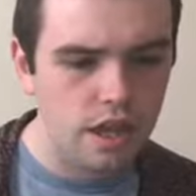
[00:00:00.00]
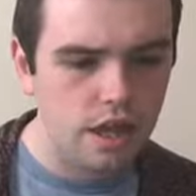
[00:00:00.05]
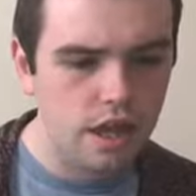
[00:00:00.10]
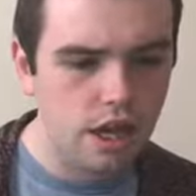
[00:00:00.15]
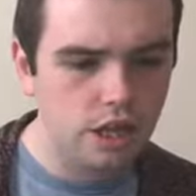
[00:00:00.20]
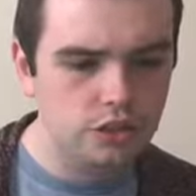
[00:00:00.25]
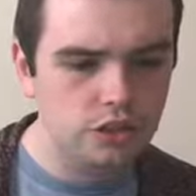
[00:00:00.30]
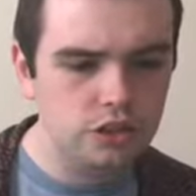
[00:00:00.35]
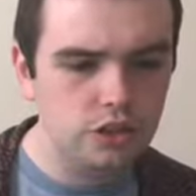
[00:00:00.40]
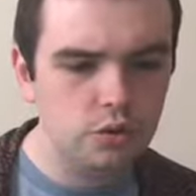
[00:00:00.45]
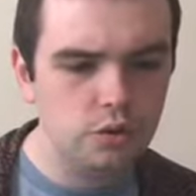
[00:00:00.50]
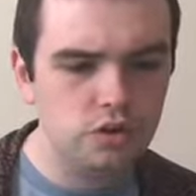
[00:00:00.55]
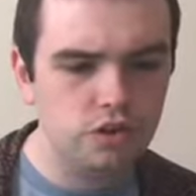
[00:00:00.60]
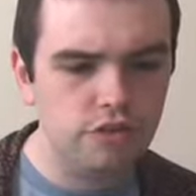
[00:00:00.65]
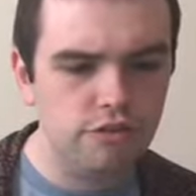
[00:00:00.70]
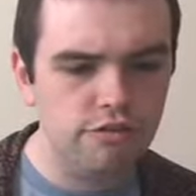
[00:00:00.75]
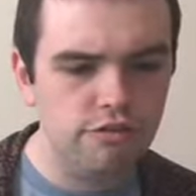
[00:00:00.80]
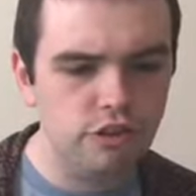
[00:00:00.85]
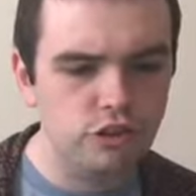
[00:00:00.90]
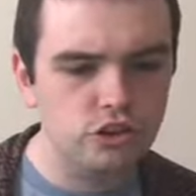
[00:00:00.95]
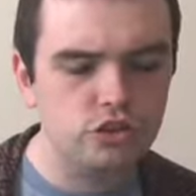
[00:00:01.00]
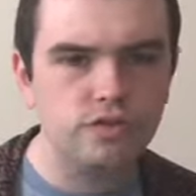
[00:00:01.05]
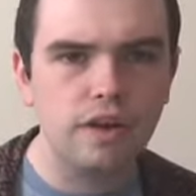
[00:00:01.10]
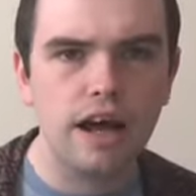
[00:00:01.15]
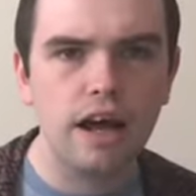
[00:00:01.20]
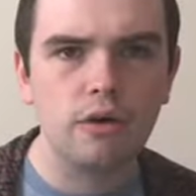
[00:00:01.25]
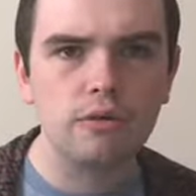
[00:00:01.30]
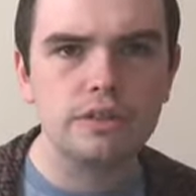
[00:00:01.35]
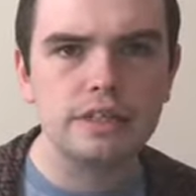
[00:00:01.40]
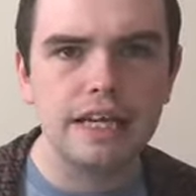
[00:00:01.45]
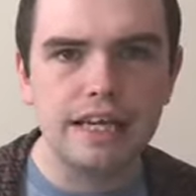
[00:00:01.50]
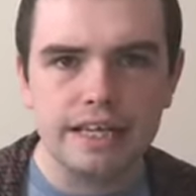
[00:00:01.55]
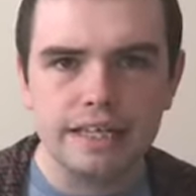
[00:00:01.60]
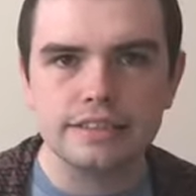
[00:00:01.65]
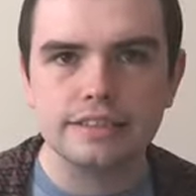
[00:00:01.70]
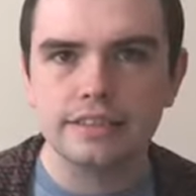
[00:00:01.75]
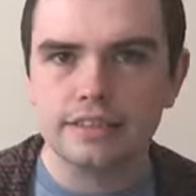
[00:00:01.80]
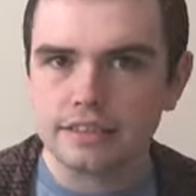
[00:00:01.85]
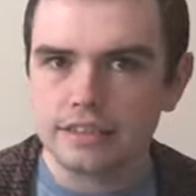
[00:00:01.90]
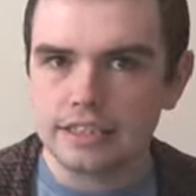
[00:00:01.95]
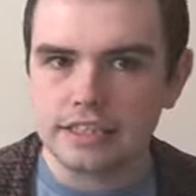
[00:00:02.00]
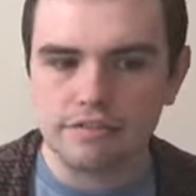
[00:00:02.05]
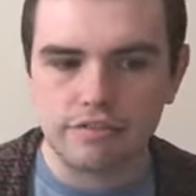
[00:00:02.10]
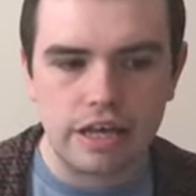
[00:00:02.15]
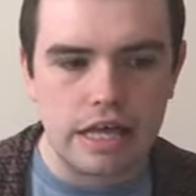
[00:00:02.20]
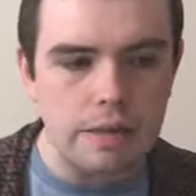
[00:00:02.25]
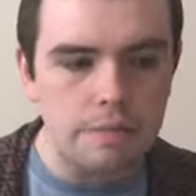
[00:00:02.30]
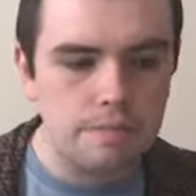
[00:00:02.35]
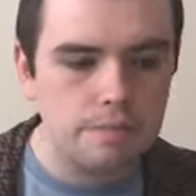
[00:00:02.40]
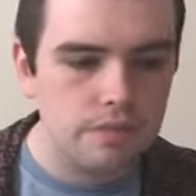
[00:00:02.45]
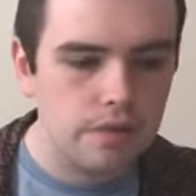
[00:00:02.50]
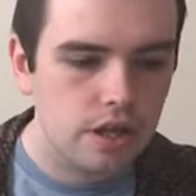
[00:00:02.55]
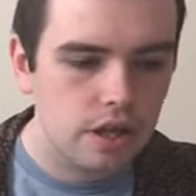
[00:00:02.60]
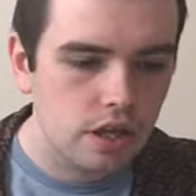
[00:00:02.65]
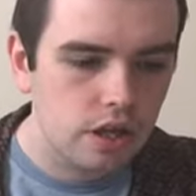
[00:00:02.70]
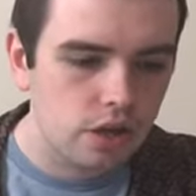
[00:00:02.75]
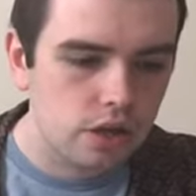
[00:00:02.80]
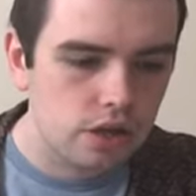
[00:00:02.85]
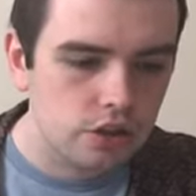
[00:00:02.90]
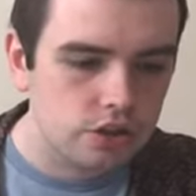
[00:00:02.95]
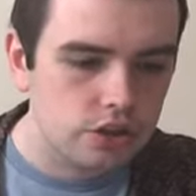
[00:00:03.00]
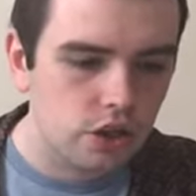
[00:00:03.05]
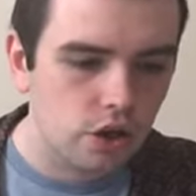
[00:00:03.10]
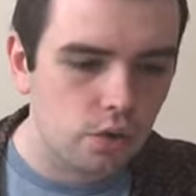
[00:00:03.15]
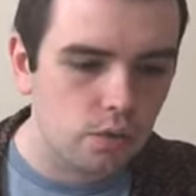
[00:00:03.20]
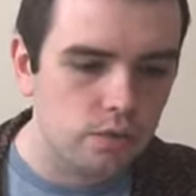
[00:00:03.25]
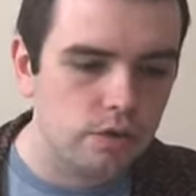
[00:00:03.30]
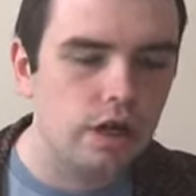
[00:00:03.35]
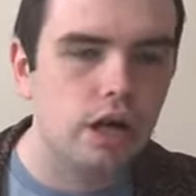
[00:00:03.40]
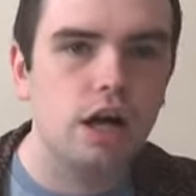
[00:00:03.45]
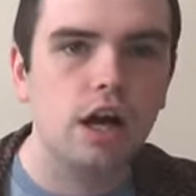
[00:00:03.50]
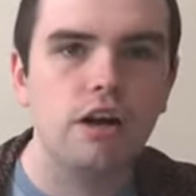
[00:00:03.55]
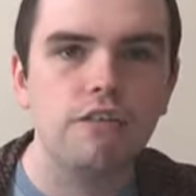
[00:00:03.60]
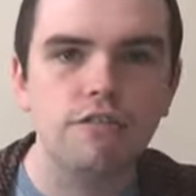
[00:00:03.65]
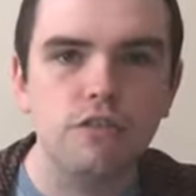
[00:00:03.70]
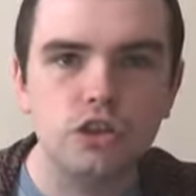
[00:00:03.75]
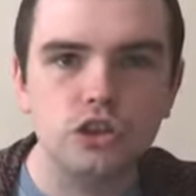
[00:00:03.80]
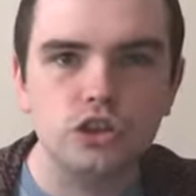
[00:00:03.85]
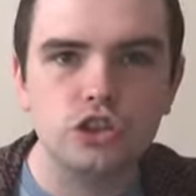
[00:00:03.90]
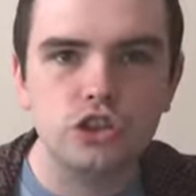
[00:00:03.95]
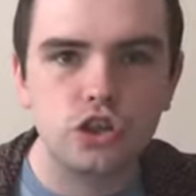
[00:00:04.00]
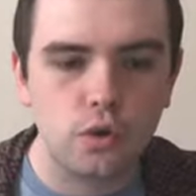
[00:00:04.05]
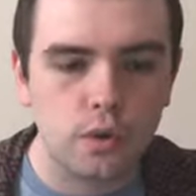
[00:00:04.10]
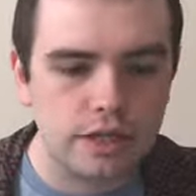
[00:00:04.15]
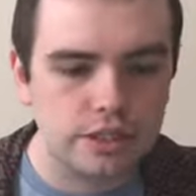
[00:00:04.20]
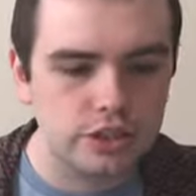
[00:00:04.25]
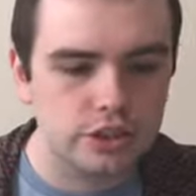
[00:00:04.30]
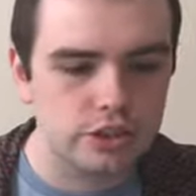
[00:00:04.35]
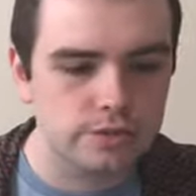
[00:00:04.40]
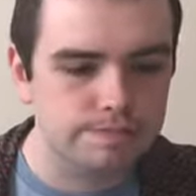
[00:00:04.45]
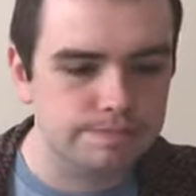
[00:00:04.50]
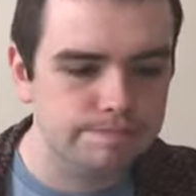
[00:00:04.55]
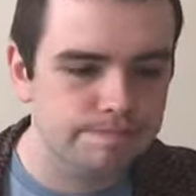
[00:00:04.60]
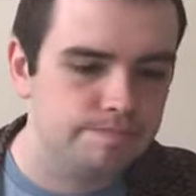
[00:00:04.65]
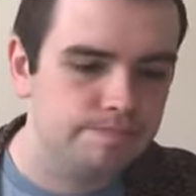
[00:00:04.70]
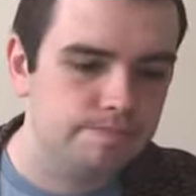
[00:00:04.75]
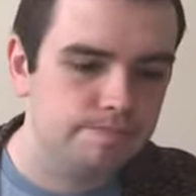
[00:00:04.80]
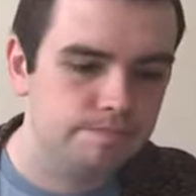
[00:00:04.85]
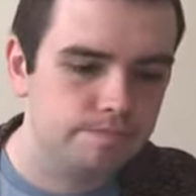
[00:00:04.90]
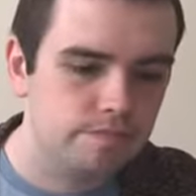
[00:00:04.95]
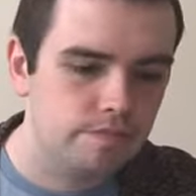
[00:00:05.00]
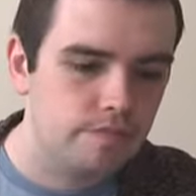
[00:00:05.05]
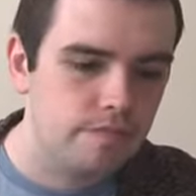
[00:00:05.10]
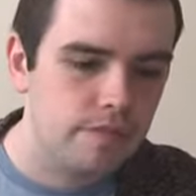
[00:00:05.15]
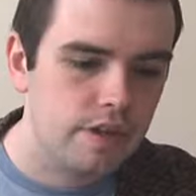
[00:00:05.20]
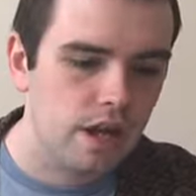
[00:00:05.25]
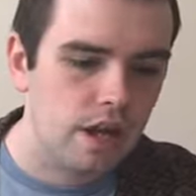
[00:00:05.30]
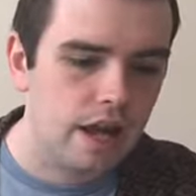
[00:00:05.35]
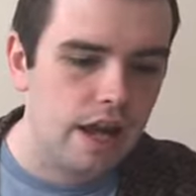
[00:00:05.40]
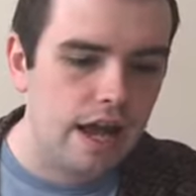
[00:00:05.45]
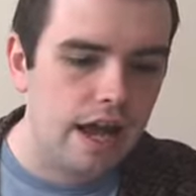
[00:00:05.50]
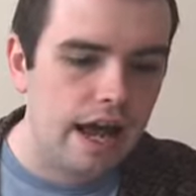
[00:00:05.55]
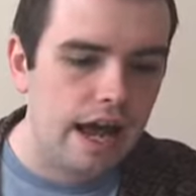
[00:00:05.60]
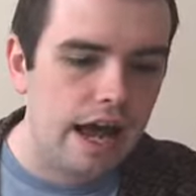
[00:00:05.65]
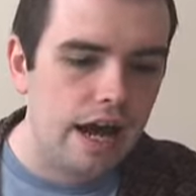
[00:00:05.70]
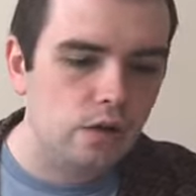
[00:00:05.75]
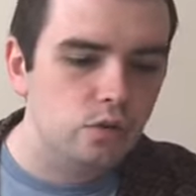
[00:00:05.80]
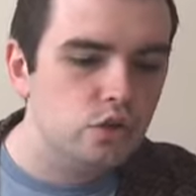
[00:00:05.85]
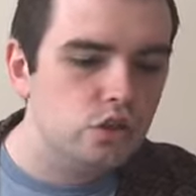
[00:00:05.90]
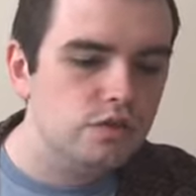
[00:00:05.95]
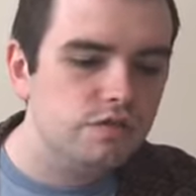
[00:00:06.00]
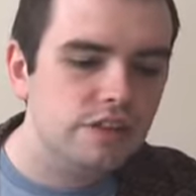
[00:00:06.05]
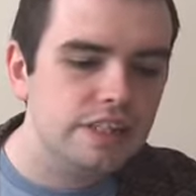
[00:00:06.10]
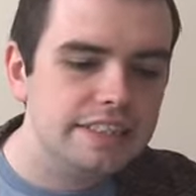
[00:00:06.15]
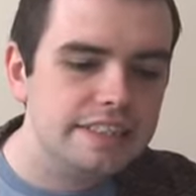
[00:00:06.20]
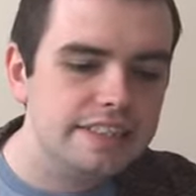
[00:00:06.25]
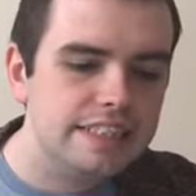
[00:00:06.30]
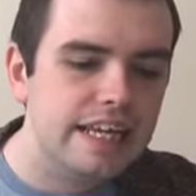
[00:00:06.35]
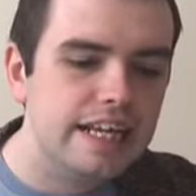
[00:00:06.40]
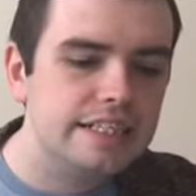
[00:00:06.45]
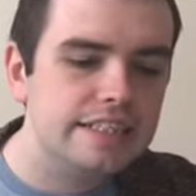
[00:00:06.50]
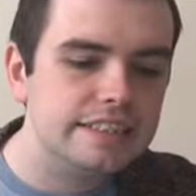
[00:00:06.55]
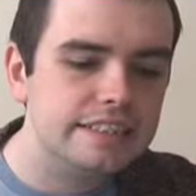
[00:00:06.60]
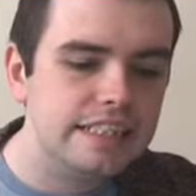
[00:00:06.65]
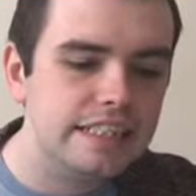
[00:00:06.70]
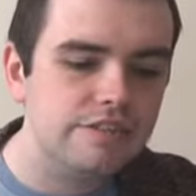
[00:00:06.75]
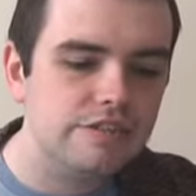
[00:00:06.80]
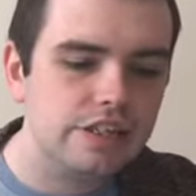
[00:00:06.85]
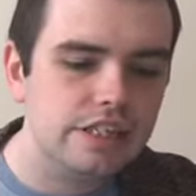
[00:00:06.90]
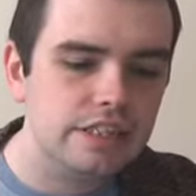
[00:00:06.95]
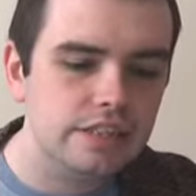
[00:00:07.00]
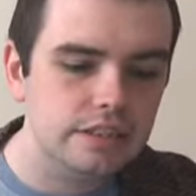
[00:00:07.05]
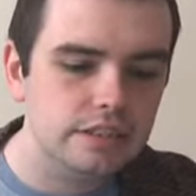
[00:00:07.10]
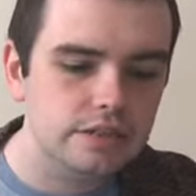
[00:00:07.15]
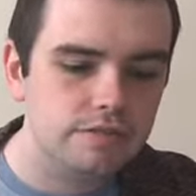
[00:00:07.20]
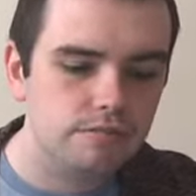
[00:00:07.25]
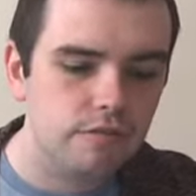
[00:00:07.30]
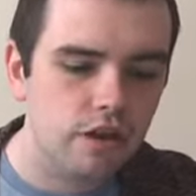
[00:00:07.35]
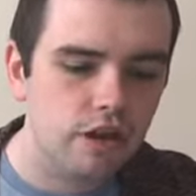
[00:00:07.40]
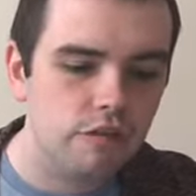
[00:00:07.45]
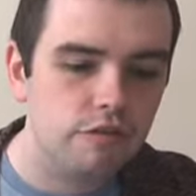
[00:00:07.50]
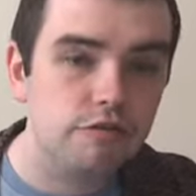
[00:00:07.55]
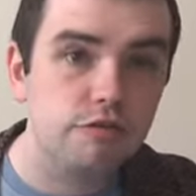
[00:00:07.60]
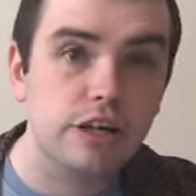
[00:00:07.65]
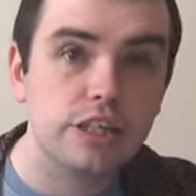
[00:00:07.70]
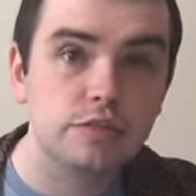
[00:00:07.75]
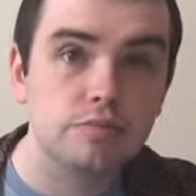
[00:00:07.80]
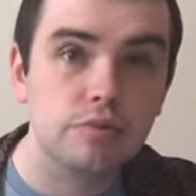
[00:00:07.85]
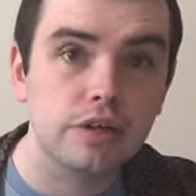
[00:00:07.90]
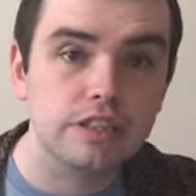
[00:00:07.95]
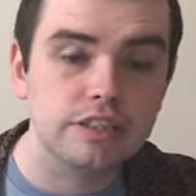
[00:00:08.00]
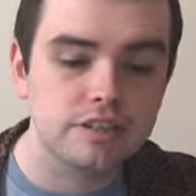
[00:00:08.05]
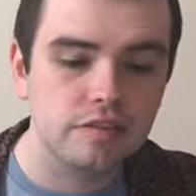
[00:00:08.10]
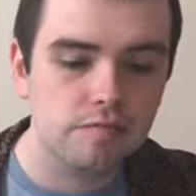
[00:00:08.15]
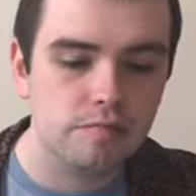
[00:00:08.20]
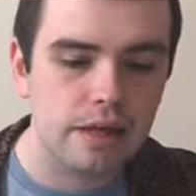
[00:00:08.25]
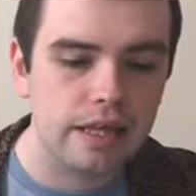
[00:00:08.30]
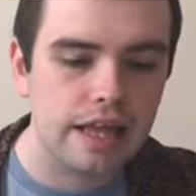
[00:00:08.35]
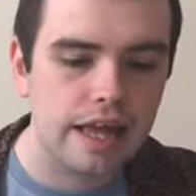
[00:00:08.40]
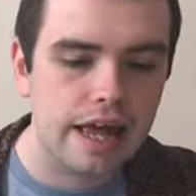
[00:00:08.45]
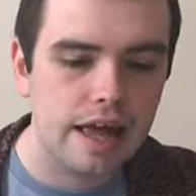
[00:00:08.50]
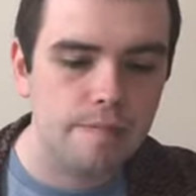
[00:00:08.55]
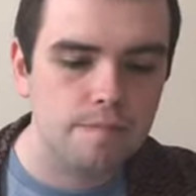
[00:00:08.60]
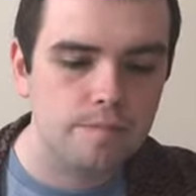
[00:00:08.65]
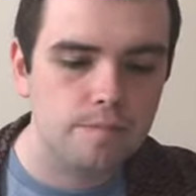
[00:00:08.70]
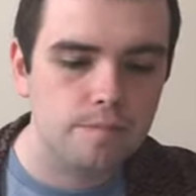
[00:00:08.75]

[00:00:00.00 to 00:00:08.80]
so the first round is TV. So, first question. Out of the 6 series of Fresh Prince of Bel-Air,